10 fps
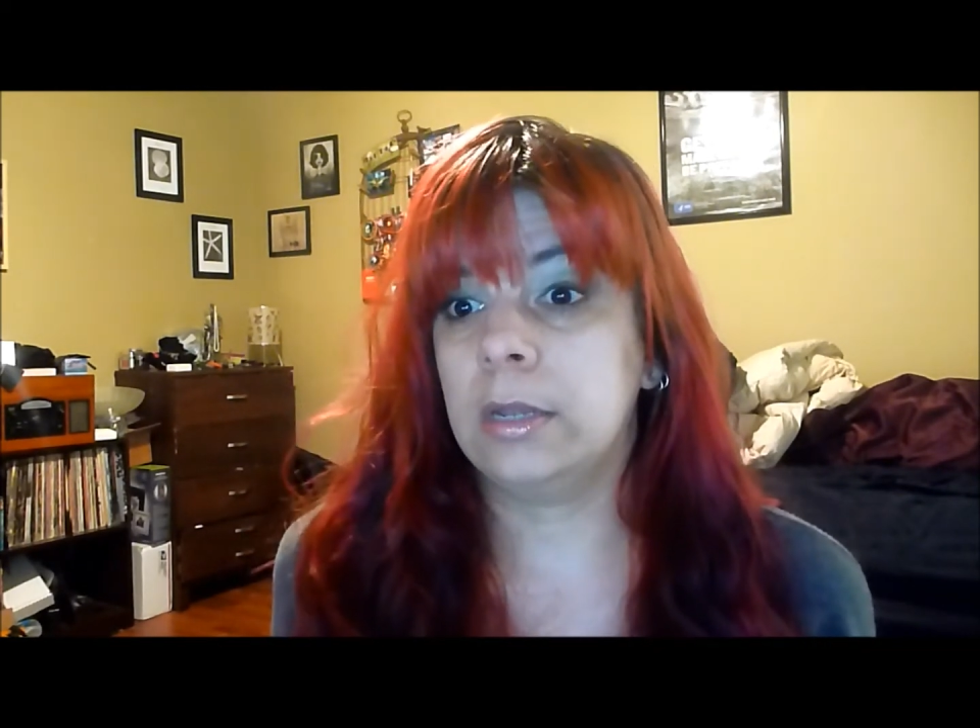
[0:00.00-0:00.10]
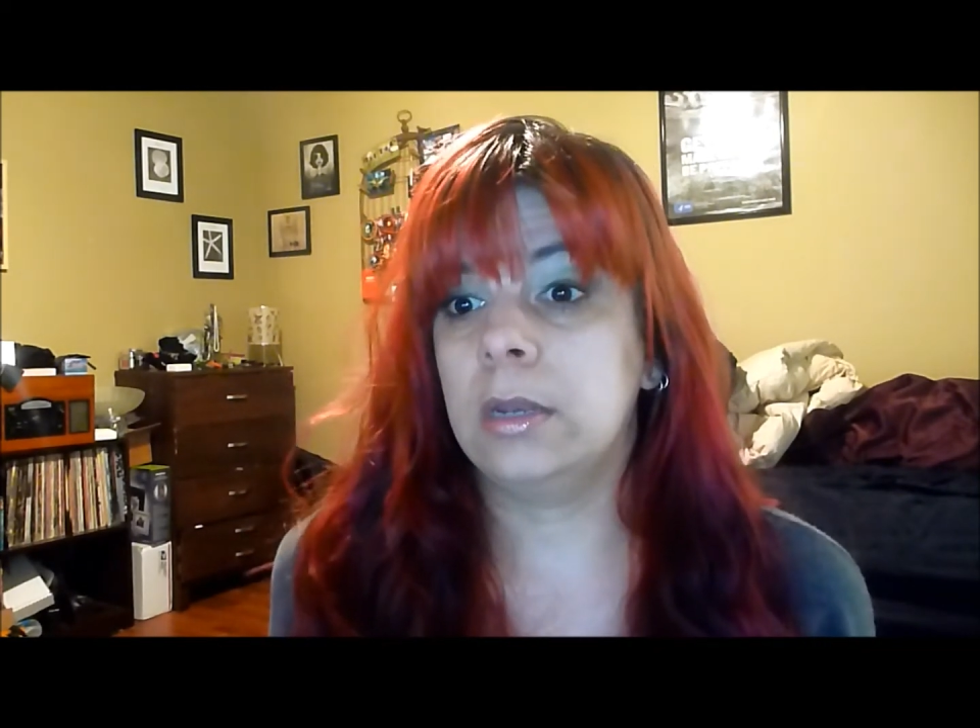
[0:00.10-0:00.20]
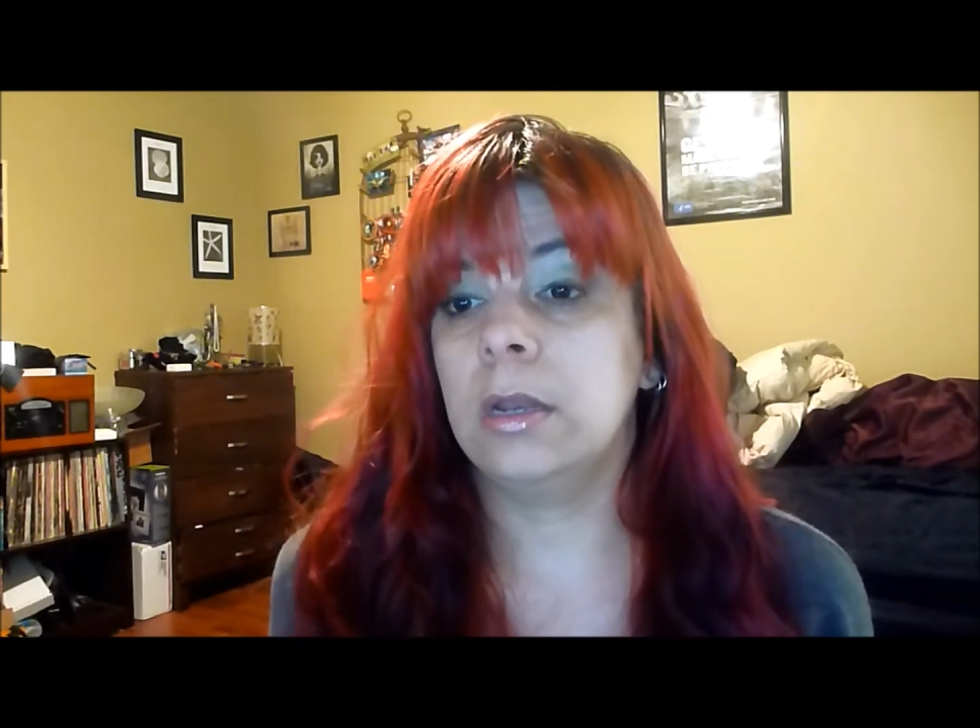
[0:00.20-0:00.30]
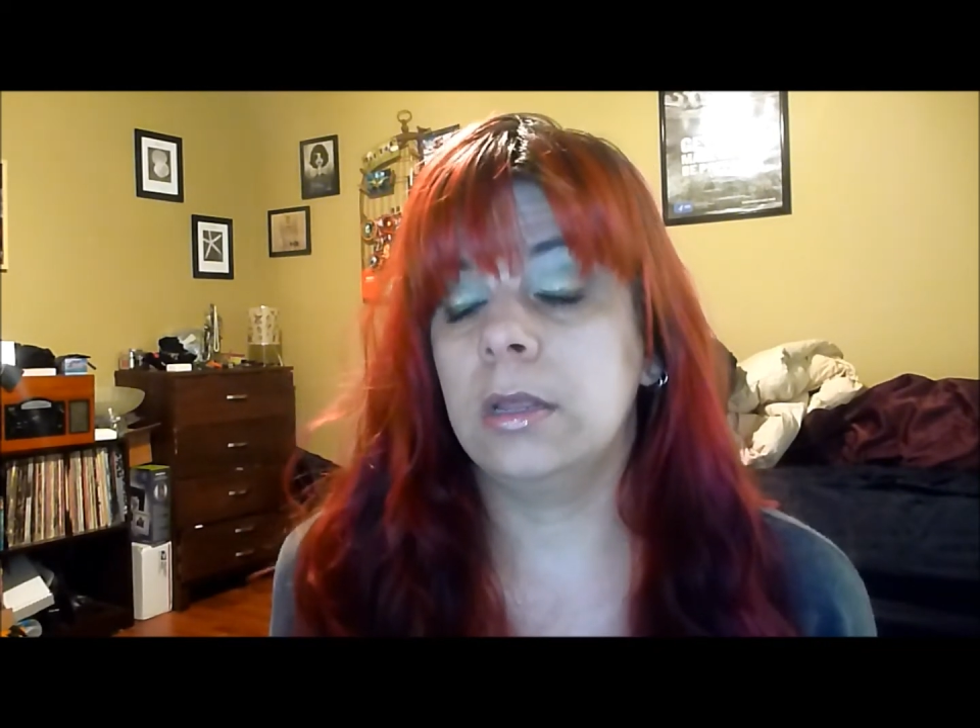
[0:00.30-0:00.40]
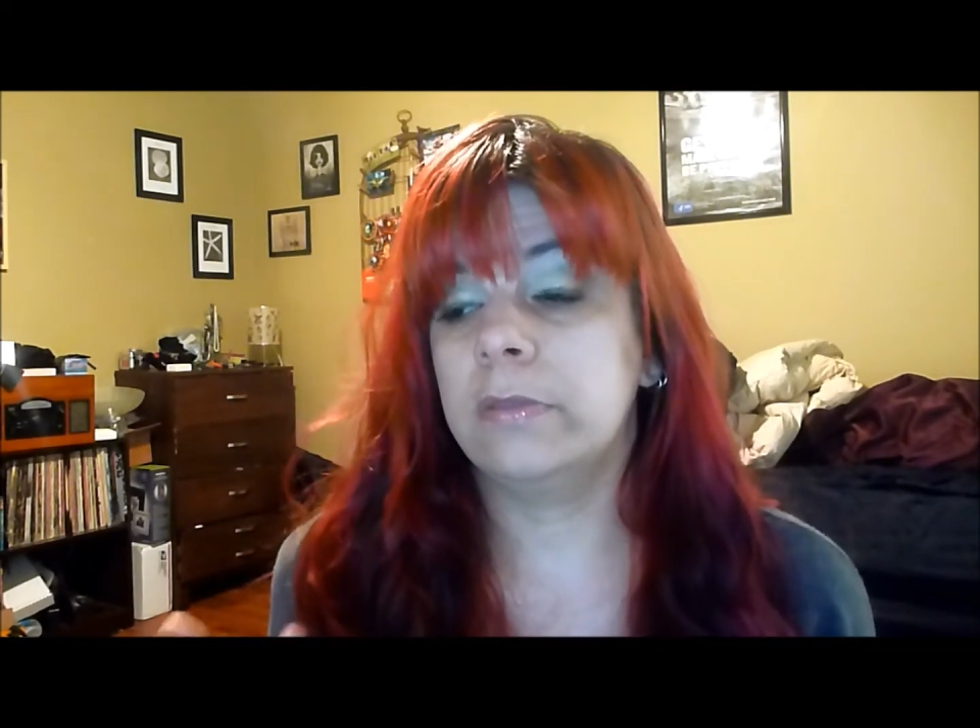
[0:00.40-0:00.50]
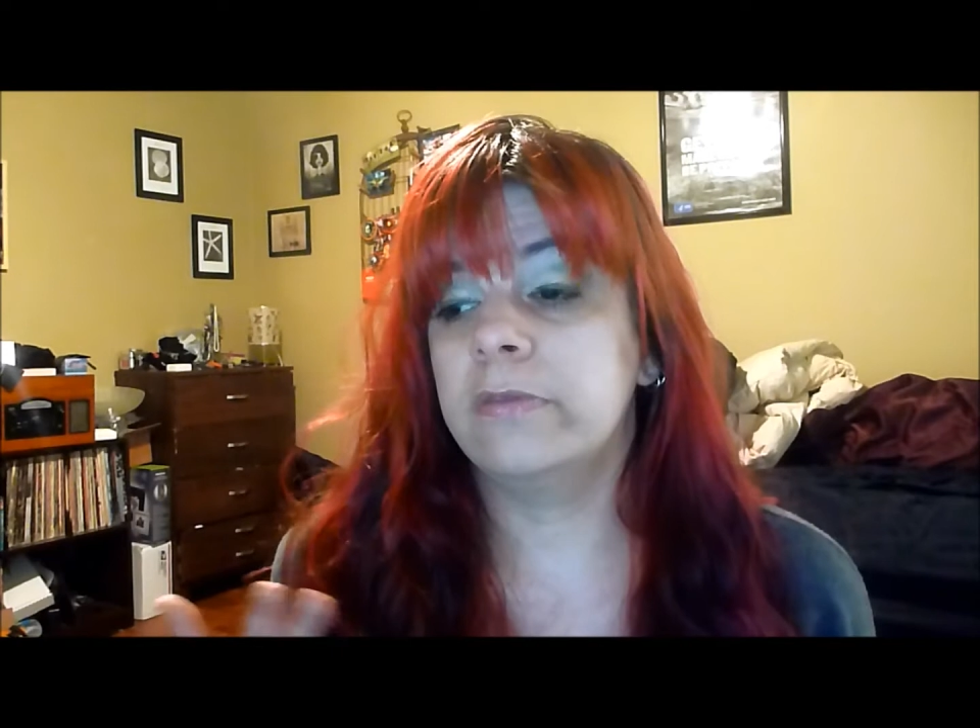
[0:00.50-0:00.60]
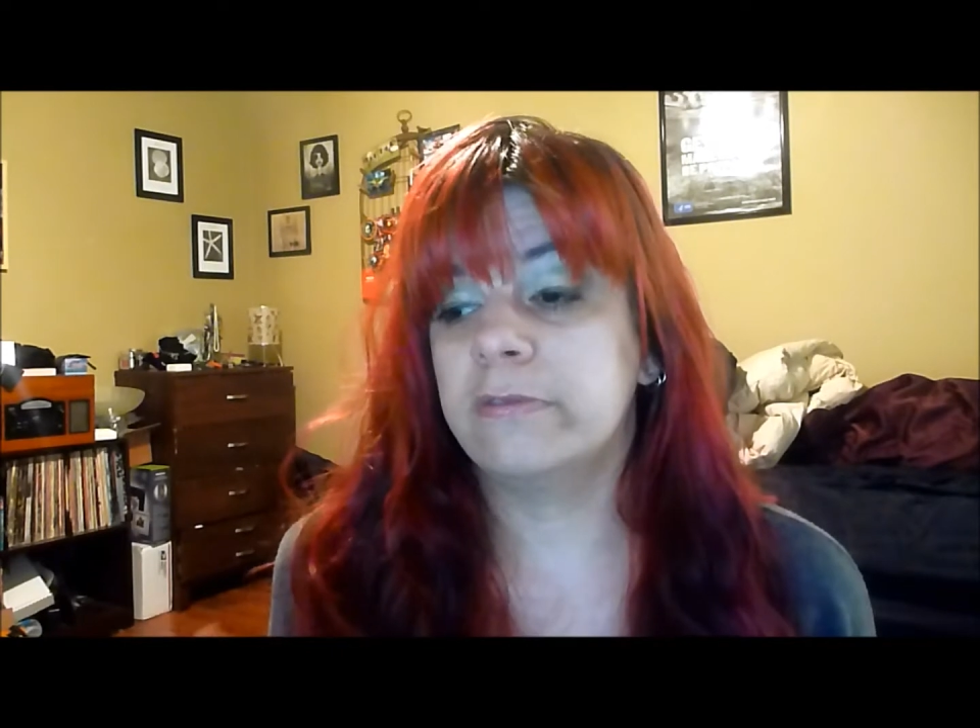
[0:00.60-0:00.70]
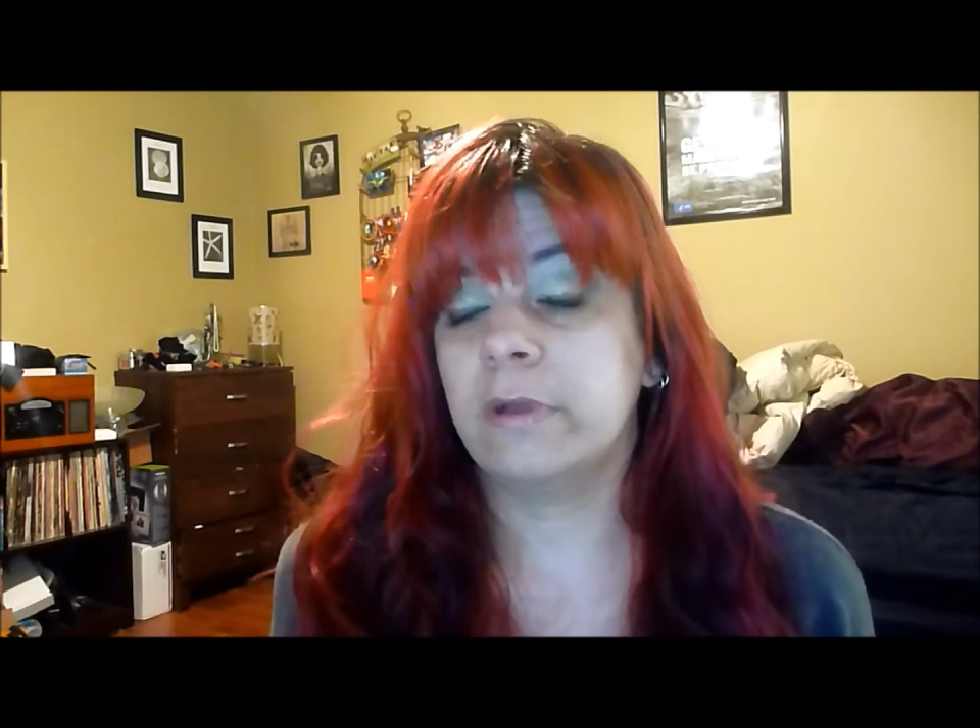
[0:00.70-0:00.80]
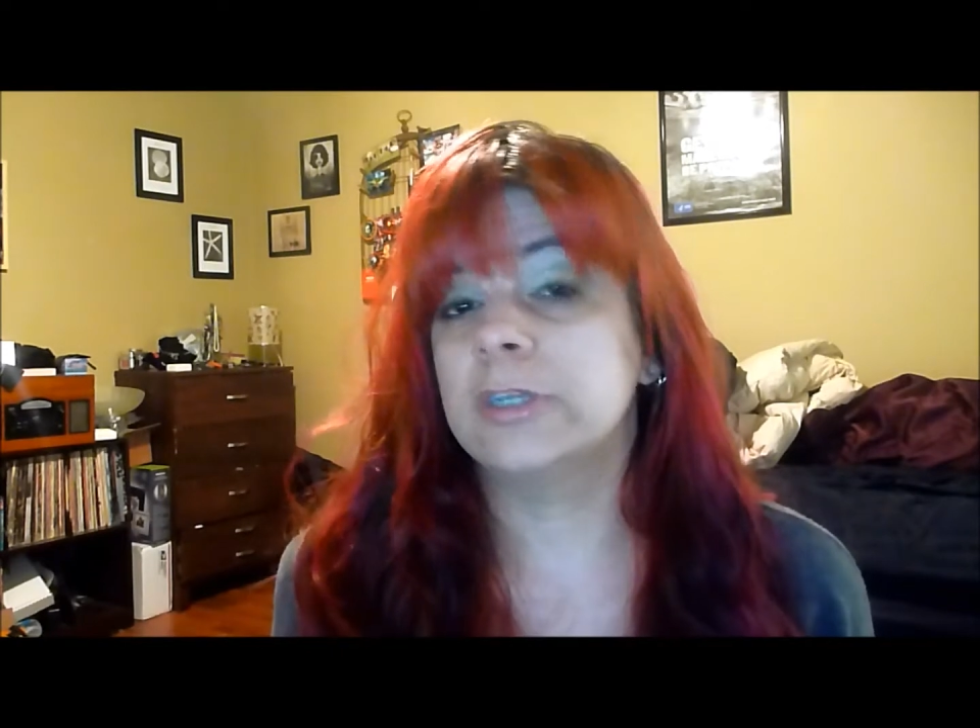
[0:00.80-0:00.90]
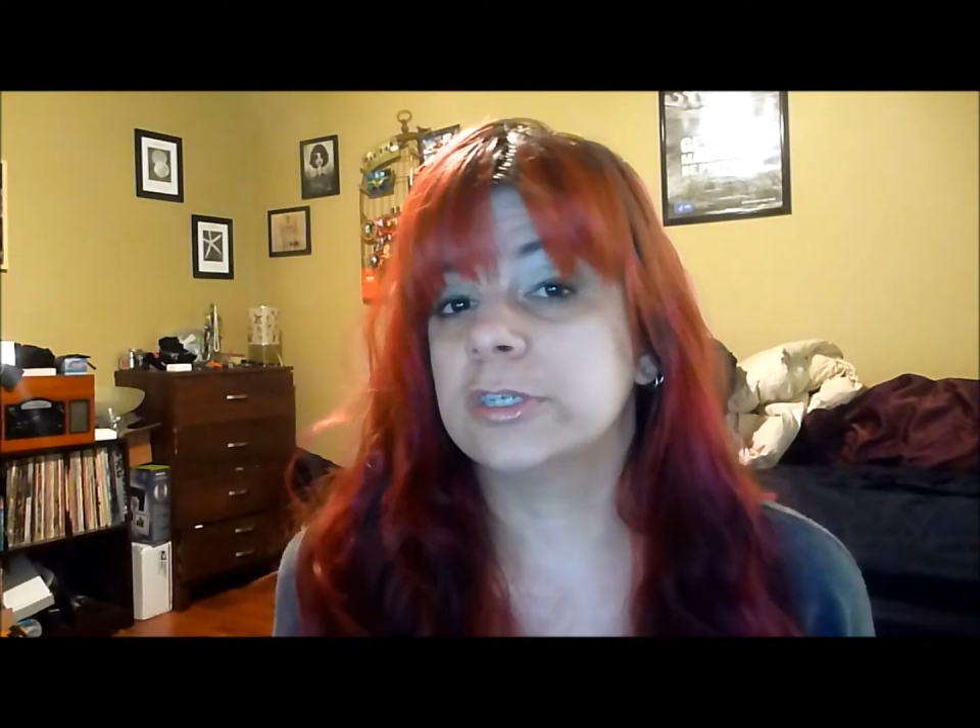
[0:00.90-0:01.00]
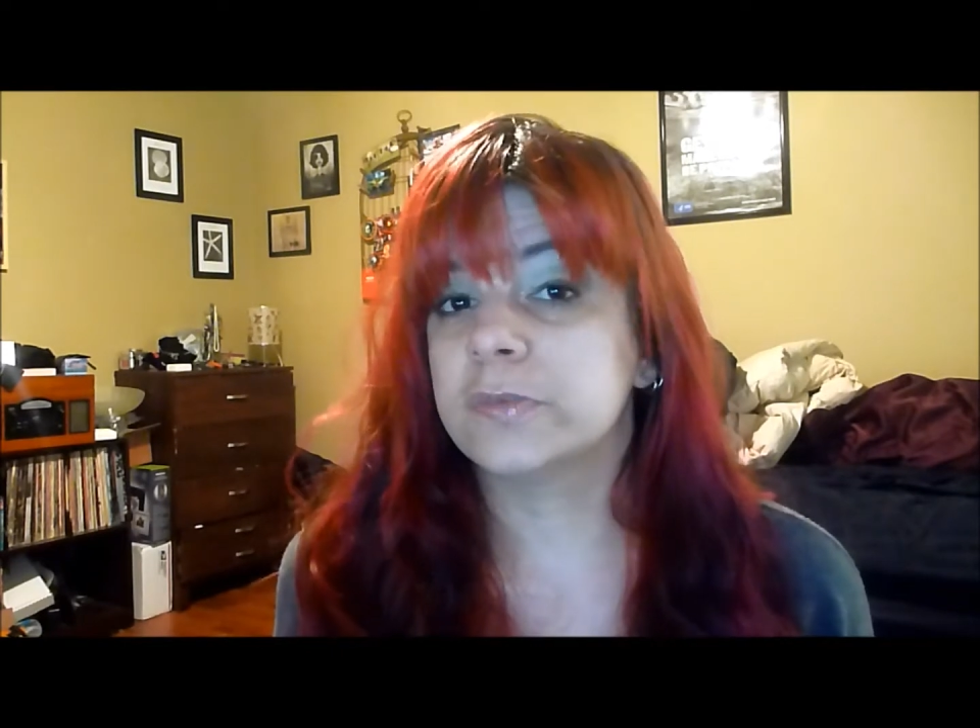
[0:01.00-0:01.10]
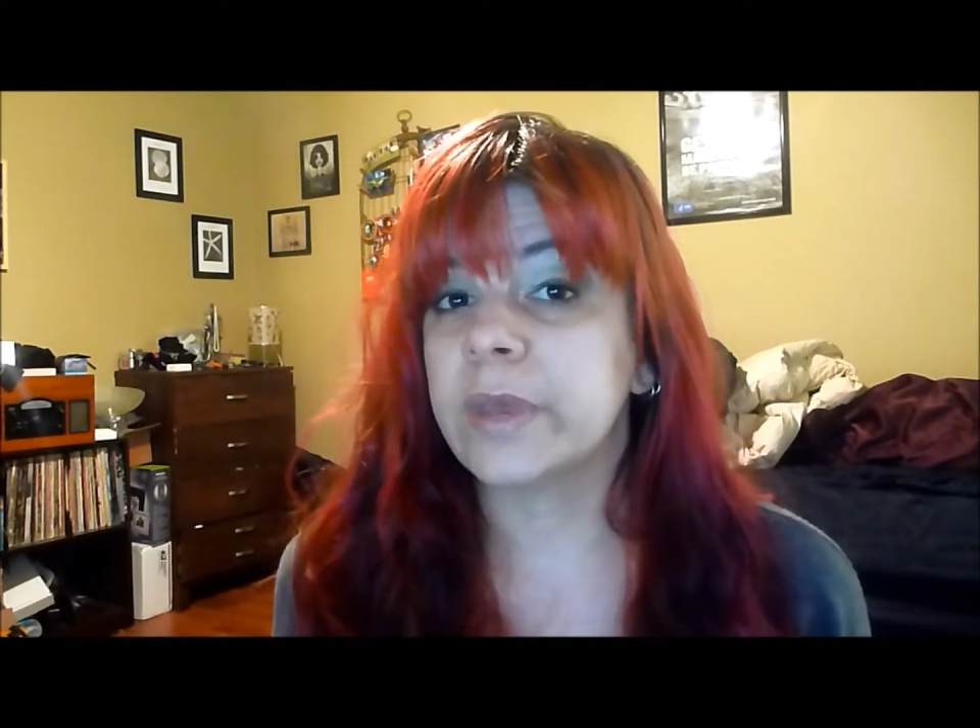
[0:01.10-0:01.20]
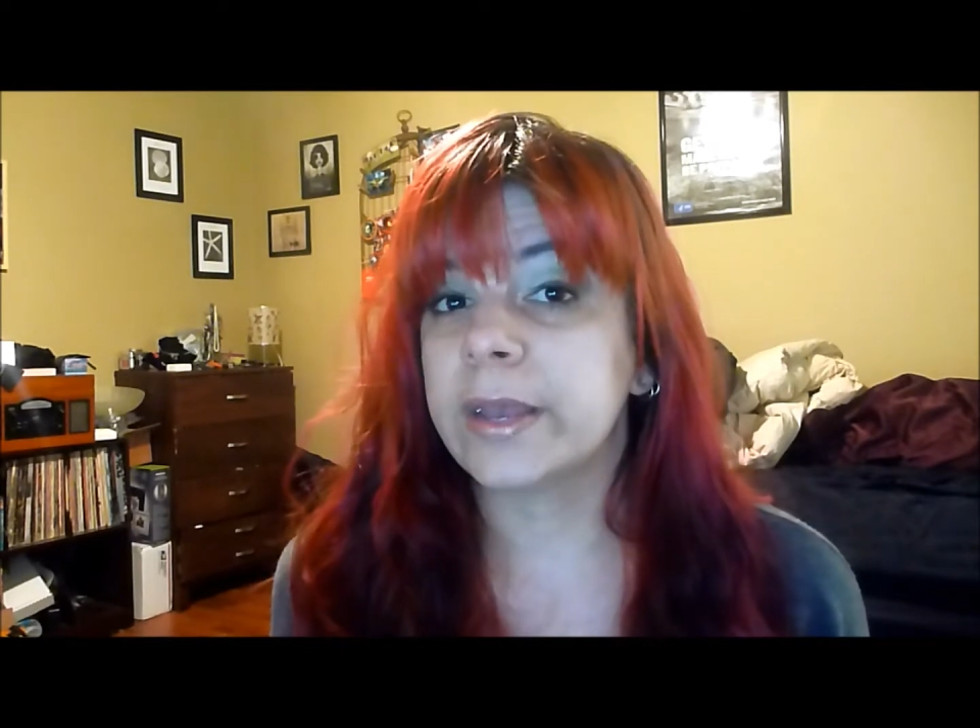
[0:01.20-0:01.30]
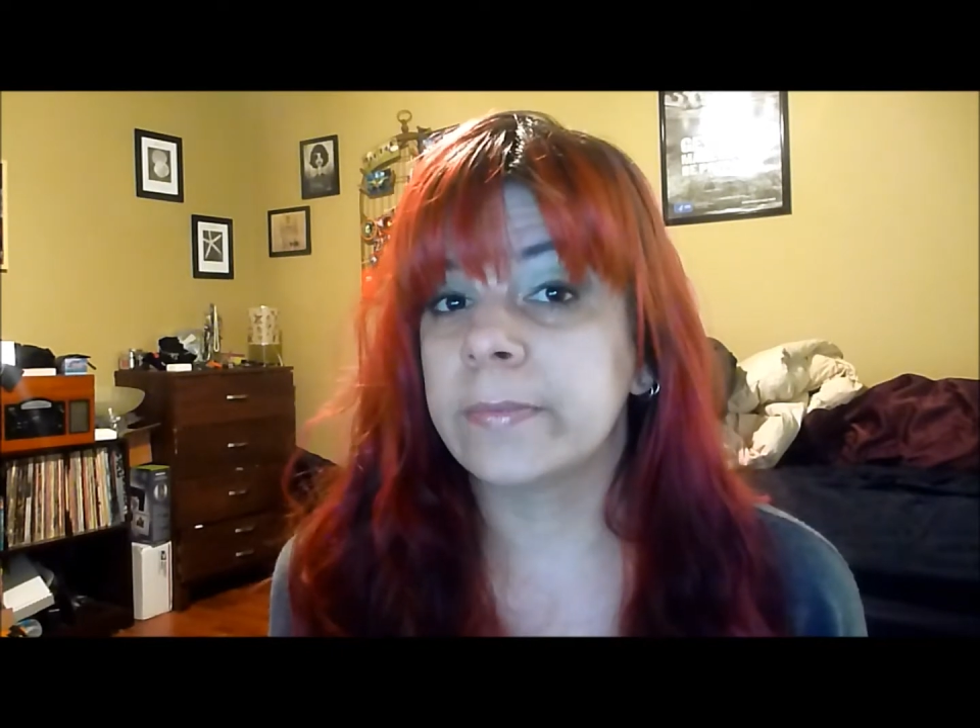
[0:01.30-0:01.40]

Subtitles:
and it's not just me.